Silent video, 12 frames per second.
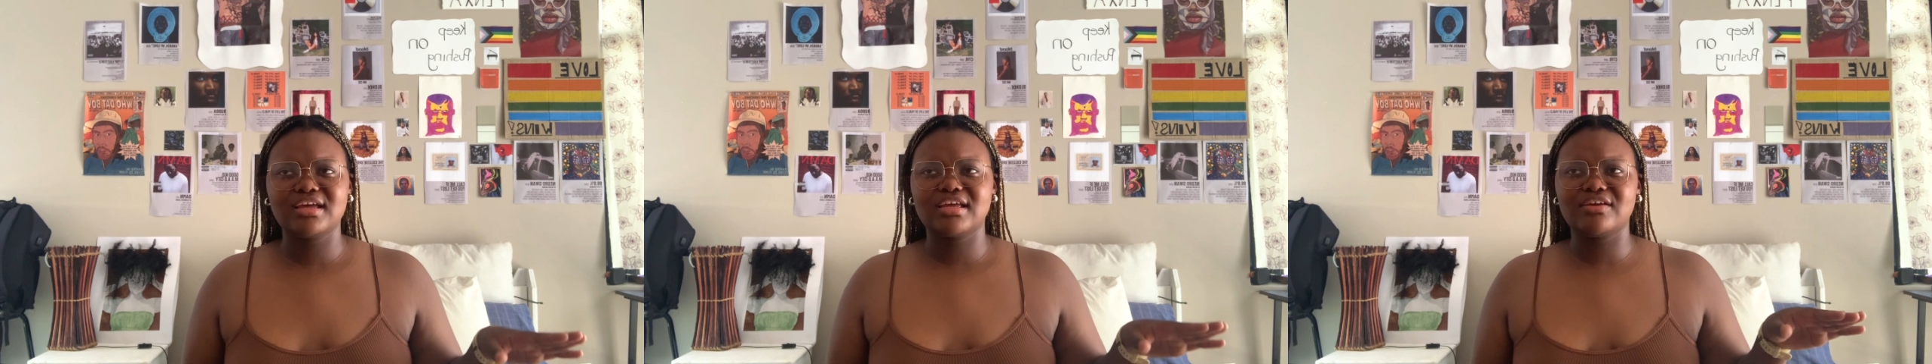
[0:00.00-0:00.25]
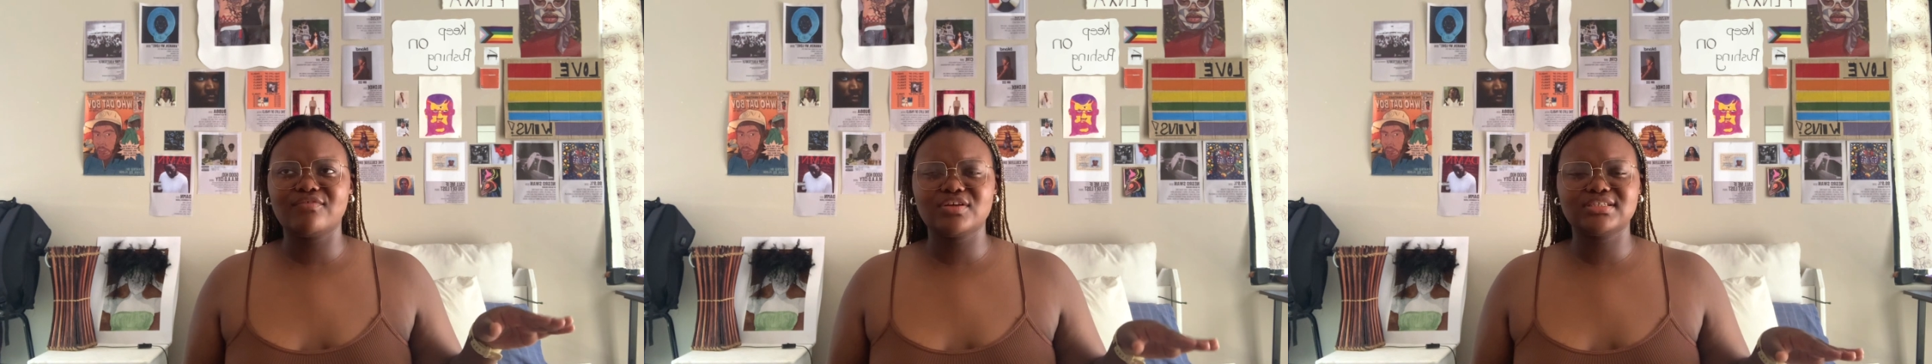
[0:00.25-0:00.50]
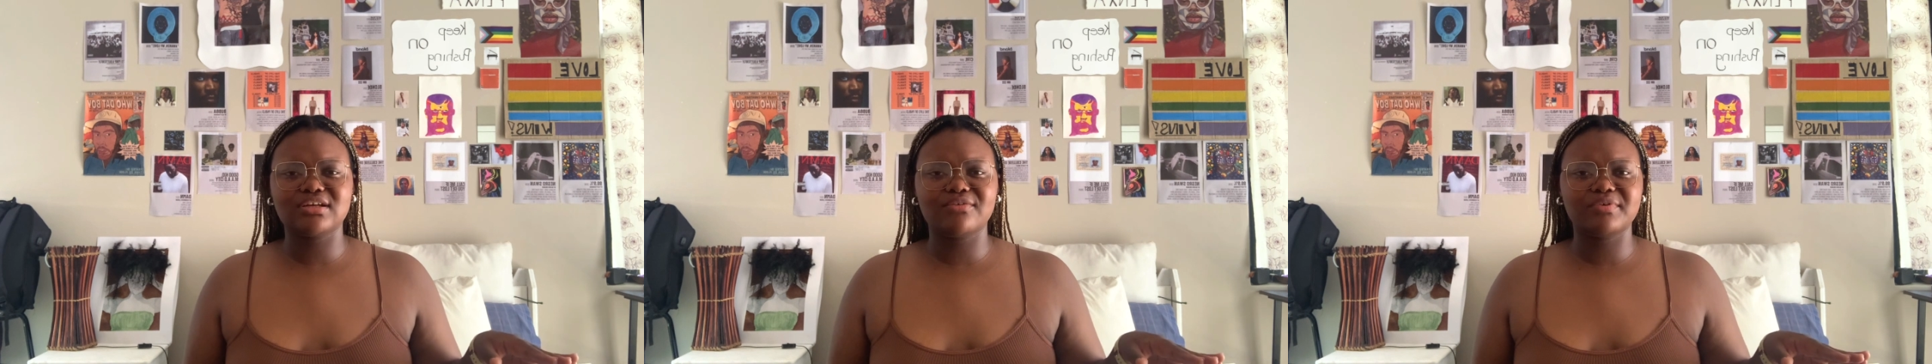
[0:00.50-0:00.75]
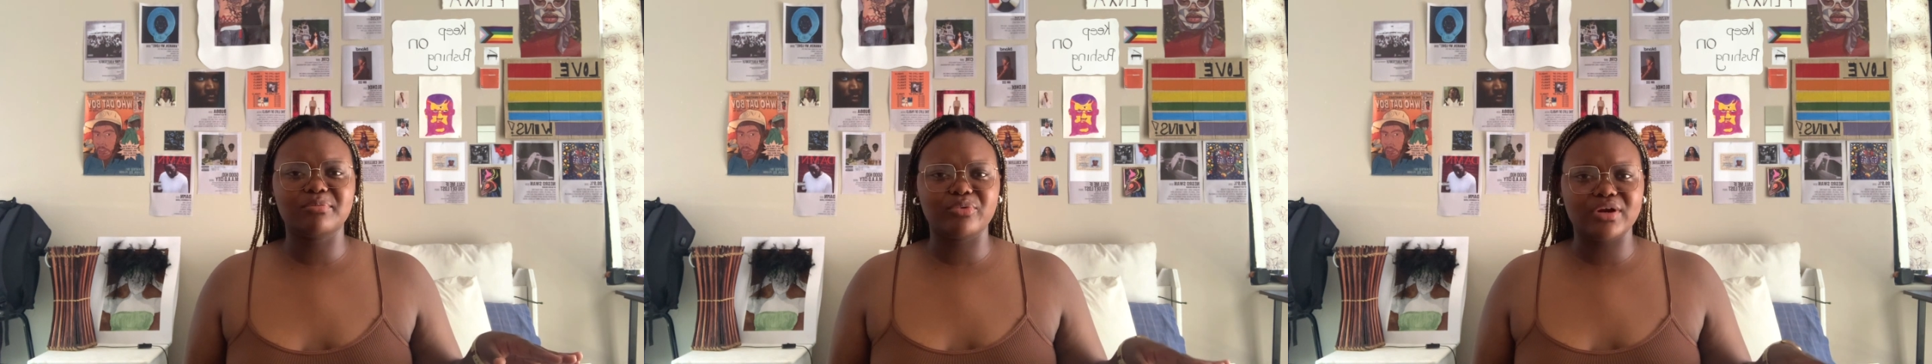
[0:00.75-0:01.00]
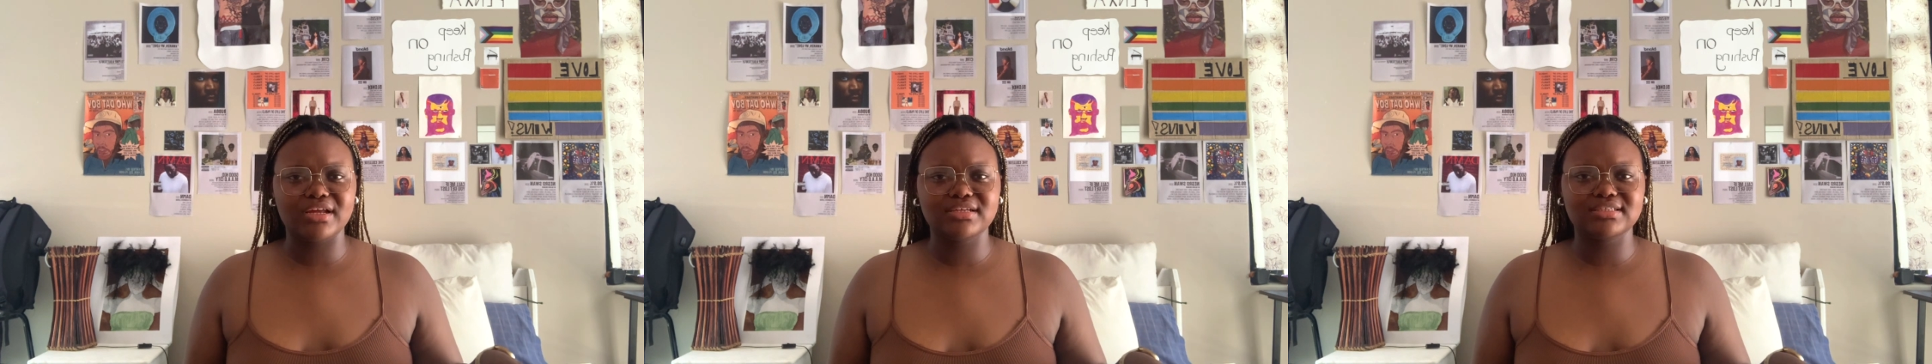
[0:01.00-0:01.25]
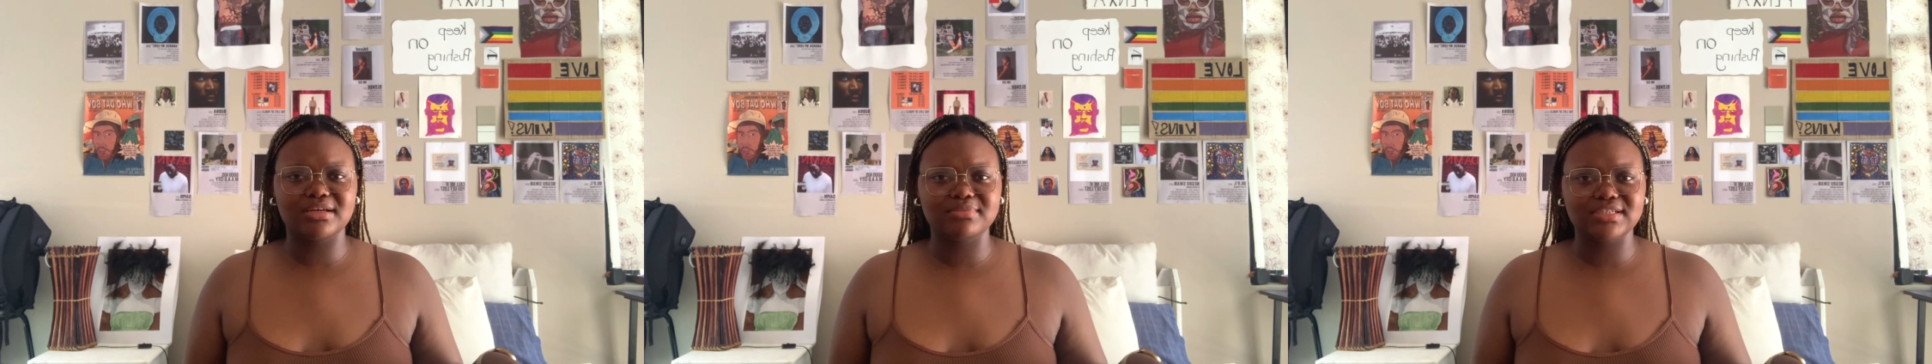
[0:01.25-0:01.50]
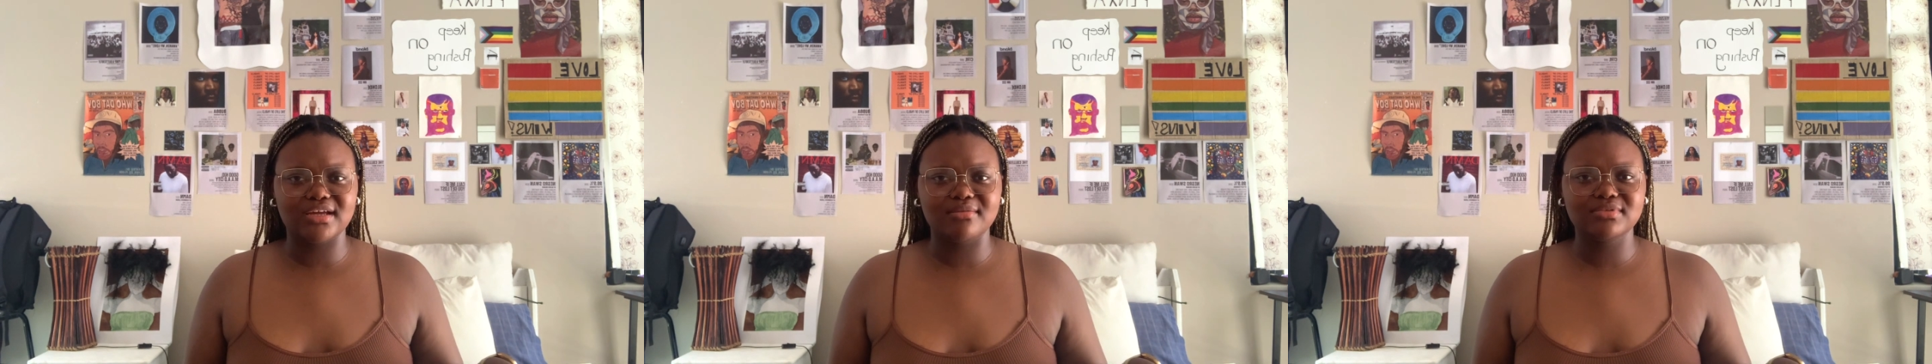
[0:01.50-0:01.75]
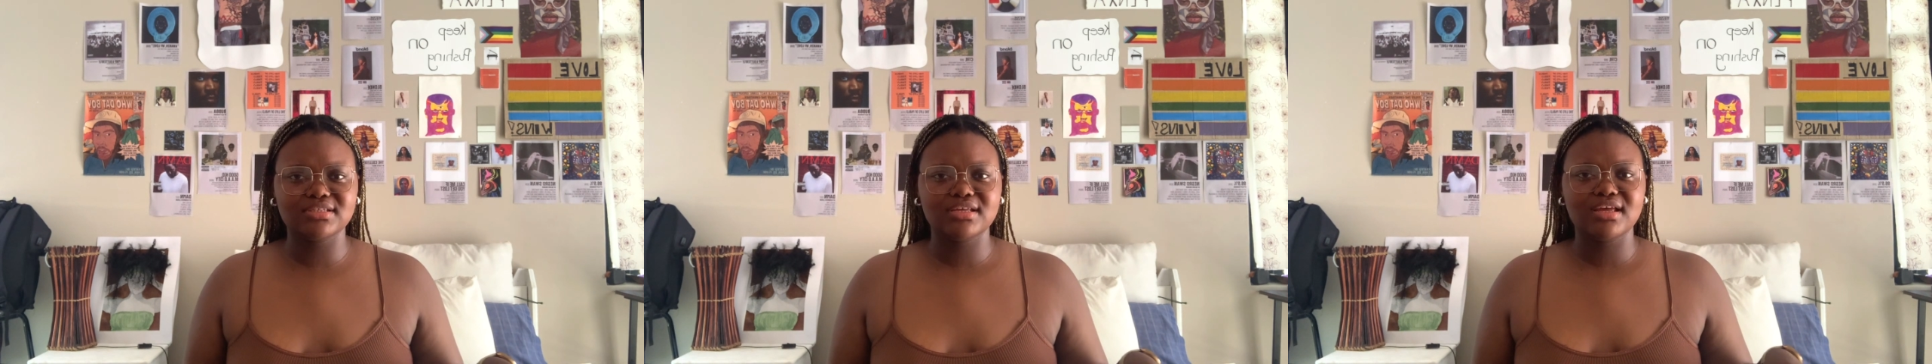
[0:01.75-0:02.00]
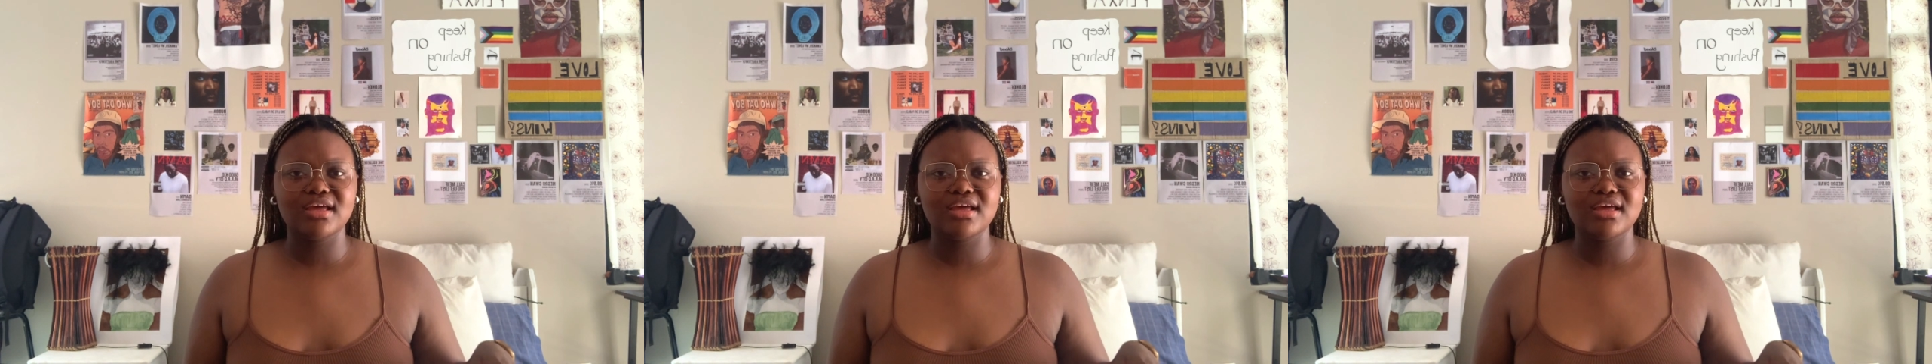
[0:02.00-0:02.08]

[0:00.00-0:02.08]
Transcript: Give yourself a break sometimes.